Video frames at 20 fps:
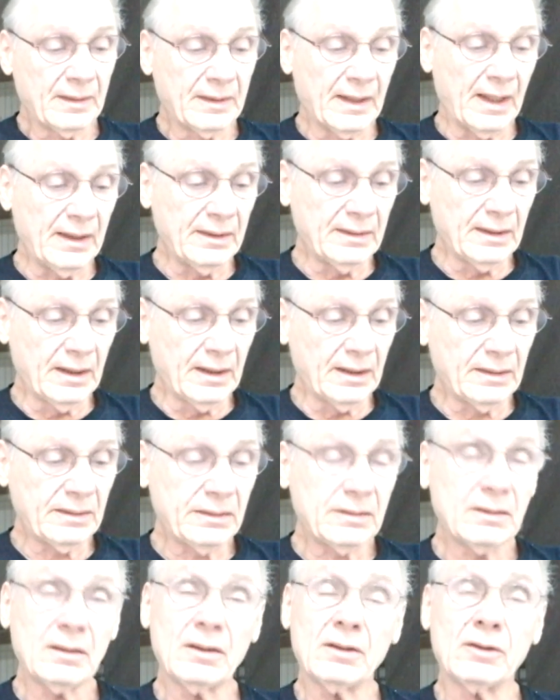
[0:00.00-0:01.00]
Then
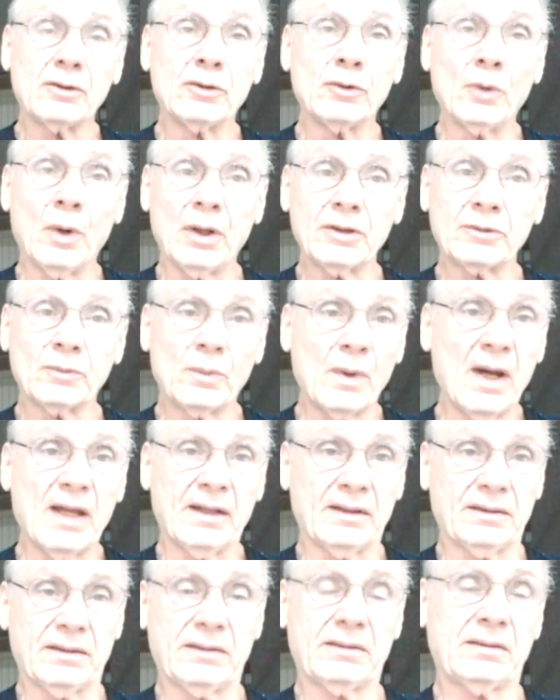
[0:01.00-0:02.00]
there's
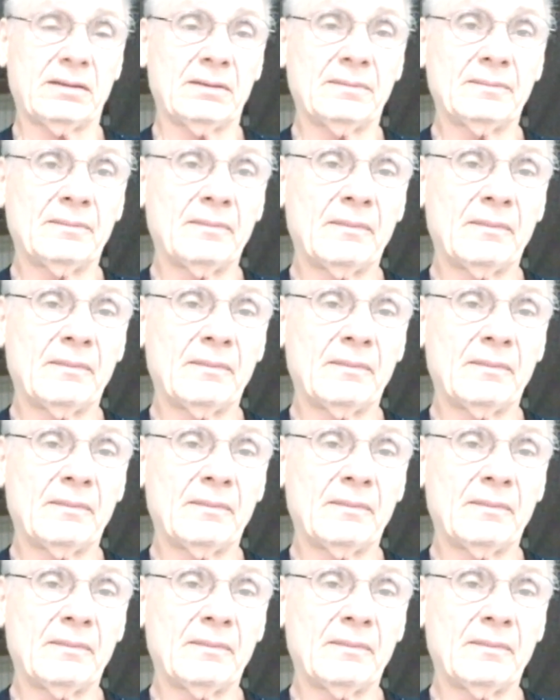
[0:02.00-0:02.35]
Northwest.